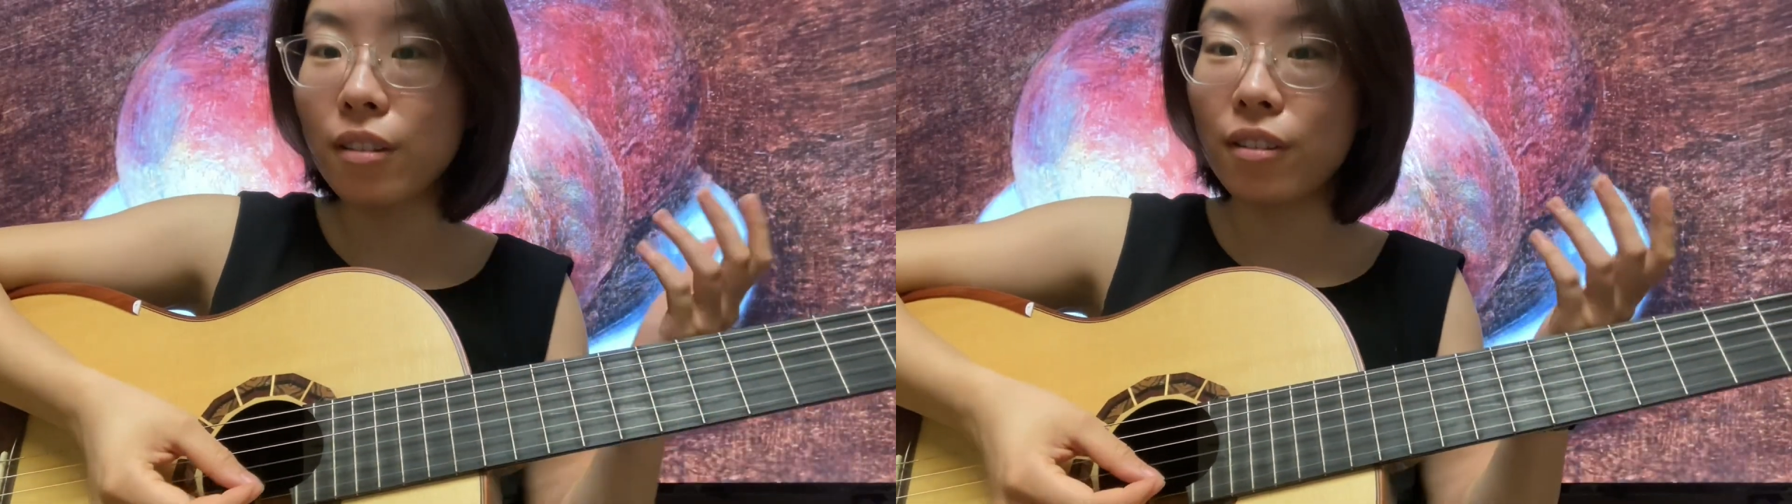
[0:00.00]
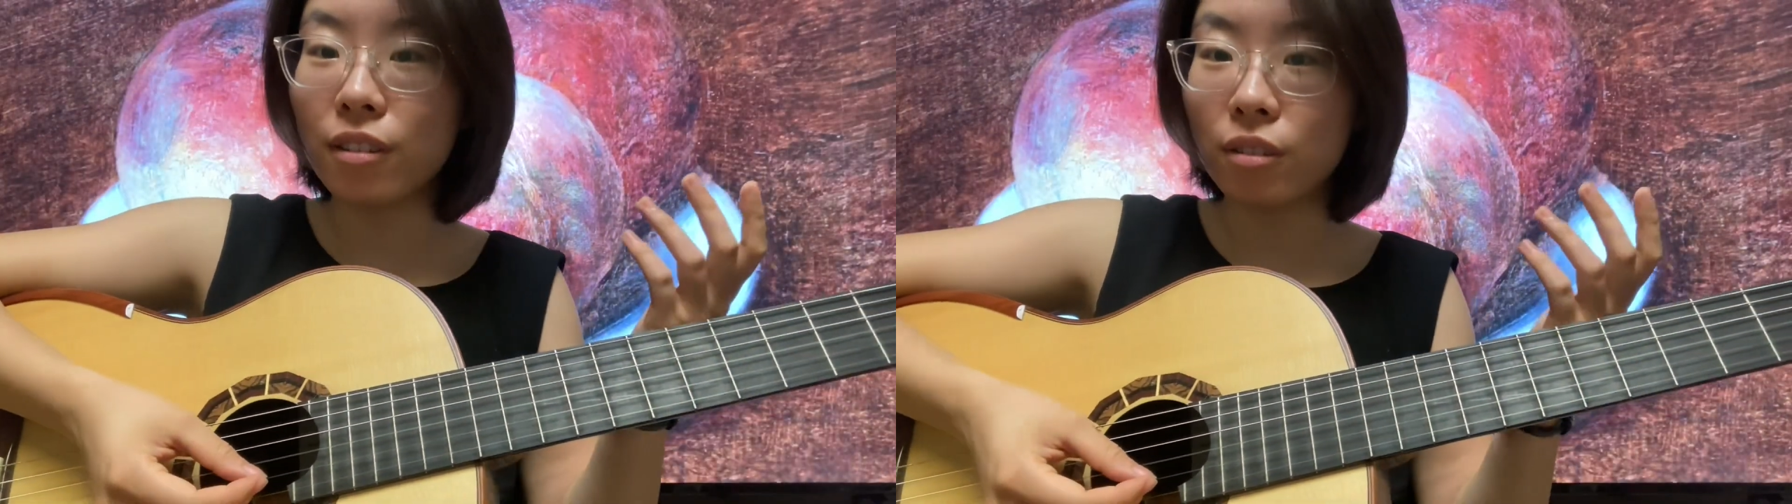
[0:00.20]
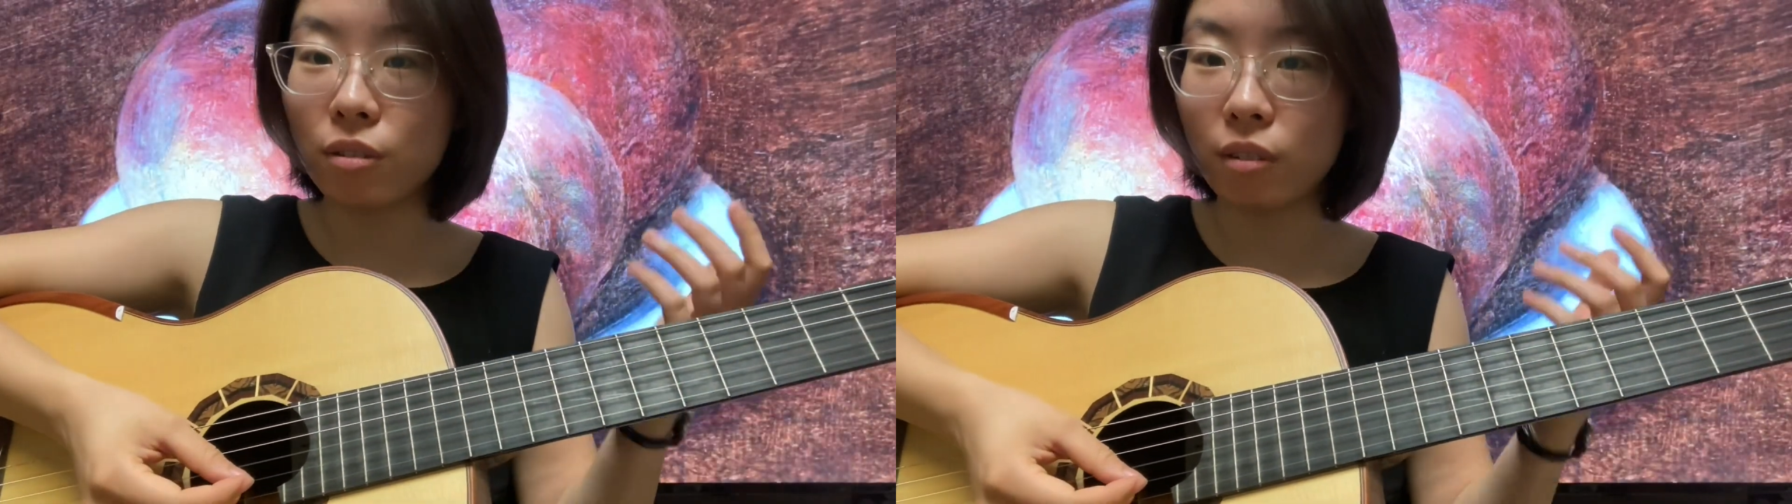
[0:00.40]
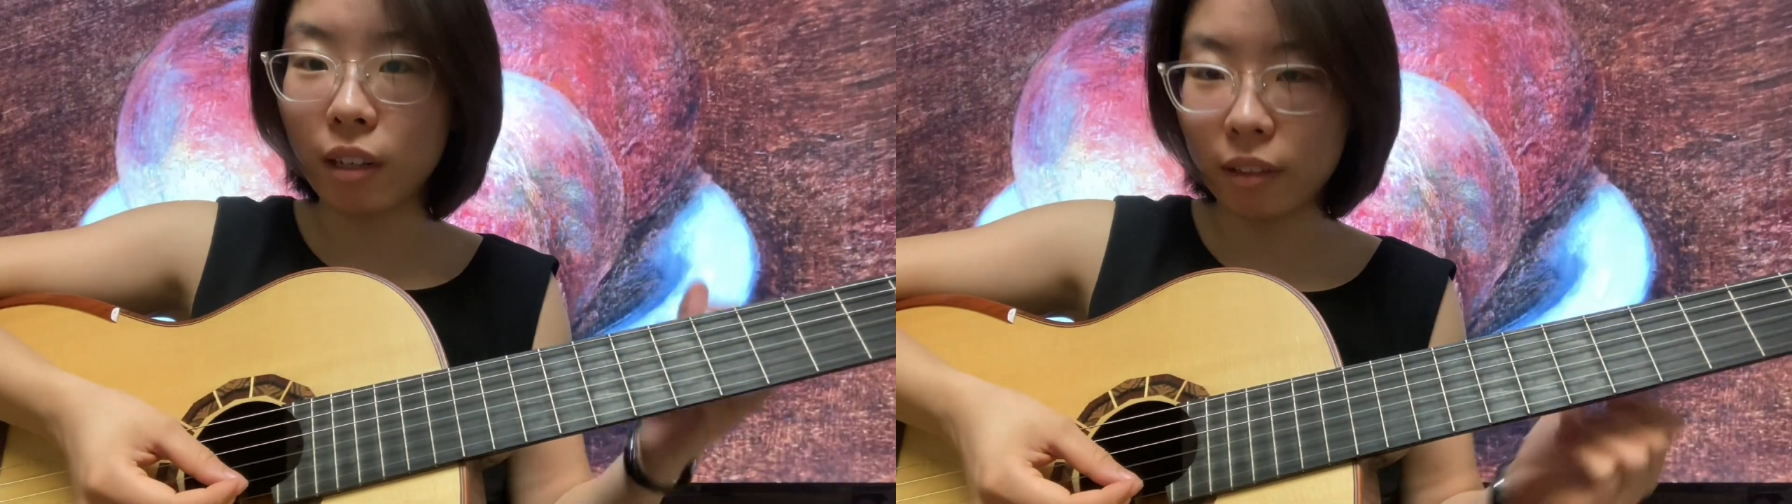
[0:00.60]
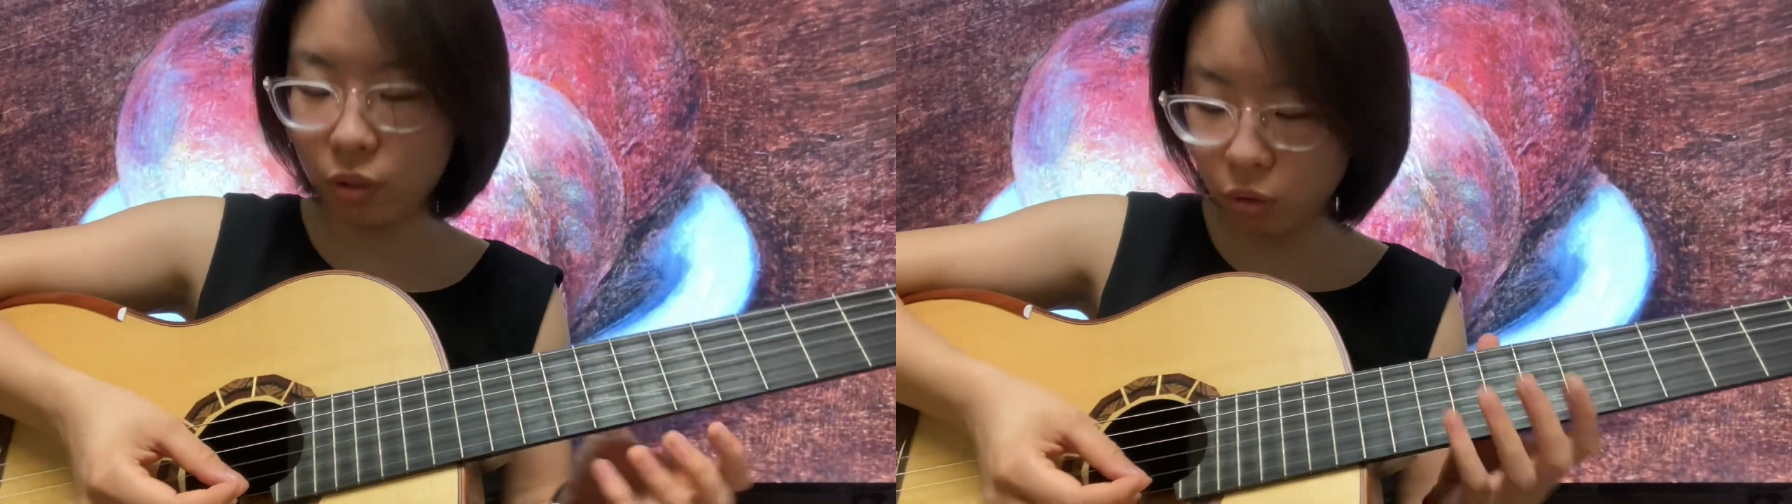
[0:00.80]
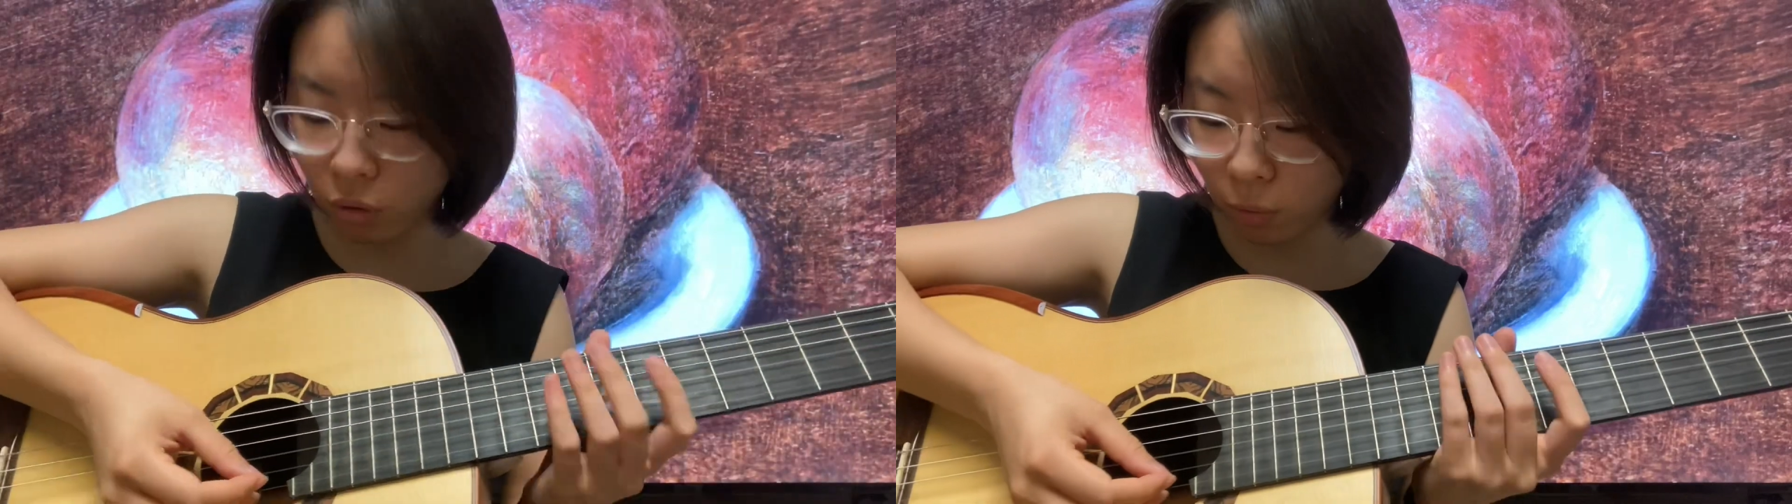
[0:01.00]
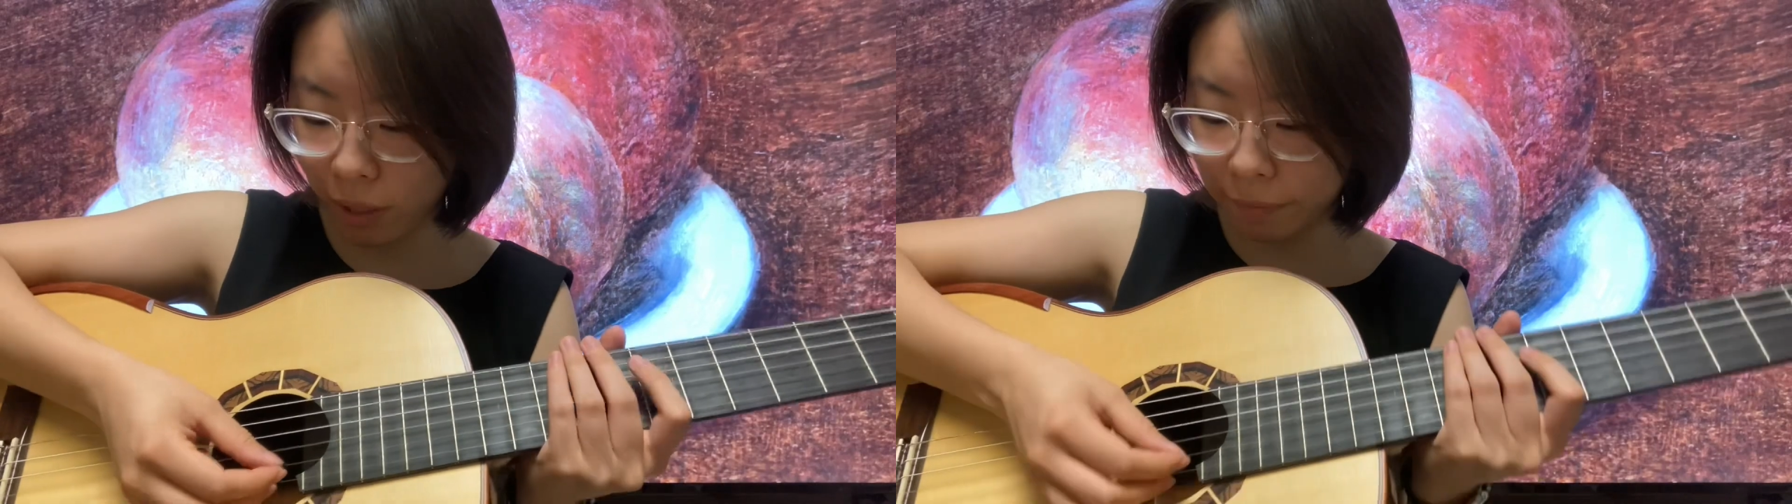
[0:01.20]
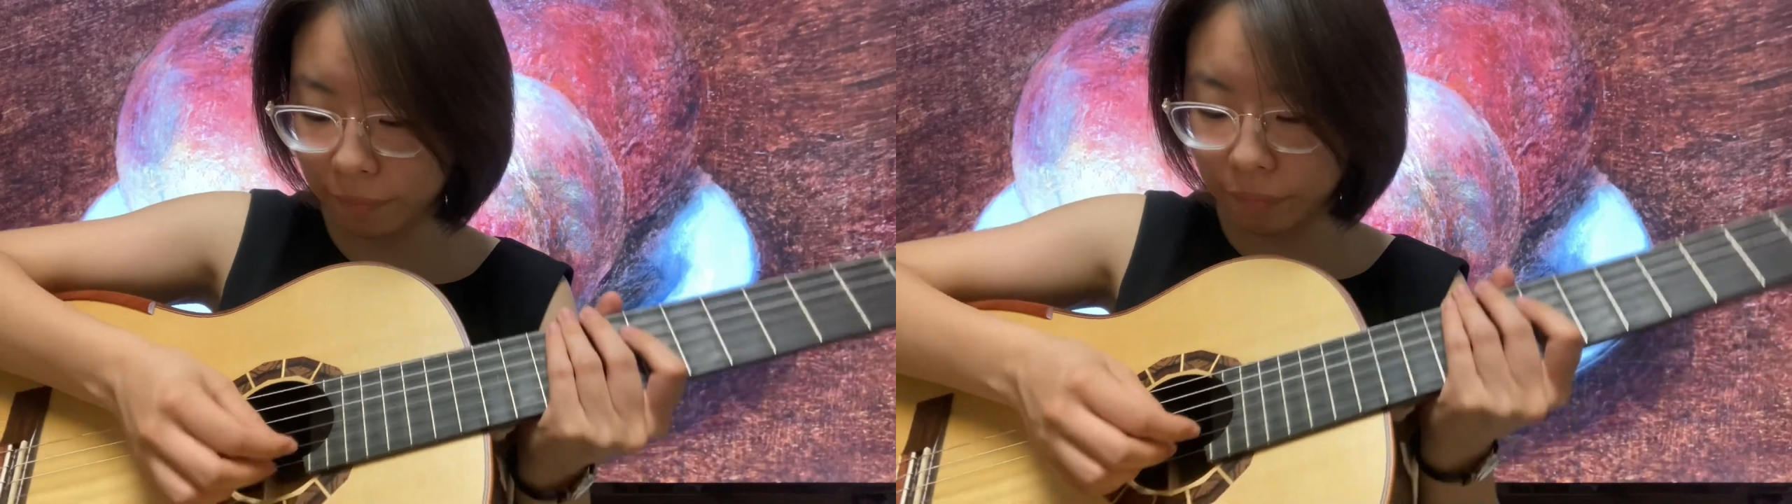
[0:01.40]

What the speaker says: third string. Choose one.